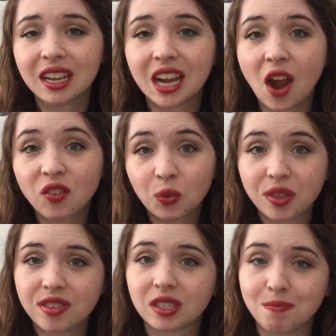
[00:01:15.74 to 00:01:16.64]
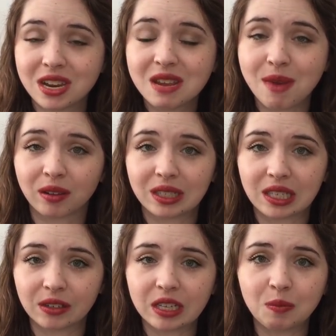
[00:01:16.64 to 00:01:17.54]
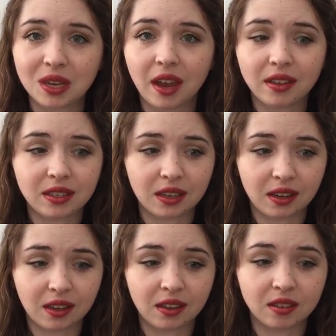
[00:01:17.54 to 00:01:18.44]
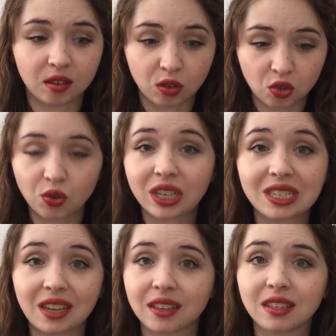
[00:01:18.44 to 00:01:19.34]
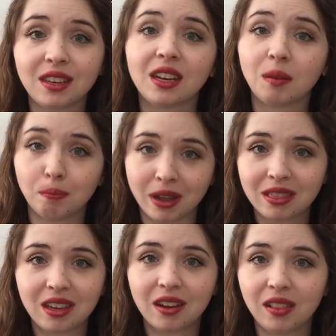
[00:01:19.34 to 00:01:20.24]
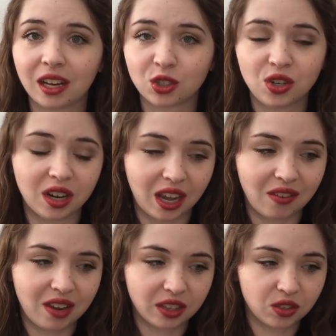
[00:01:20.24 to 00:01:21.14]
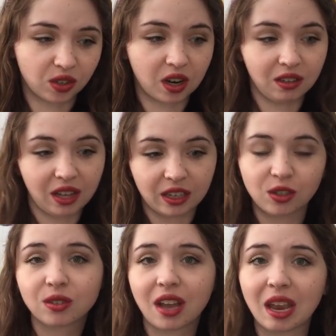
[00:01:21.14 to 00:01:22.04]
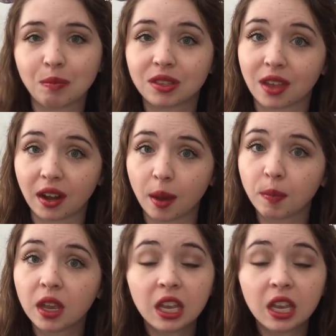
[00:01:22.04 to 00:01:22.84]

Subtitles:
However, with this Minnie Mouse series, because it is a strict designated monthly collection and kind of gets your collector's hype set up,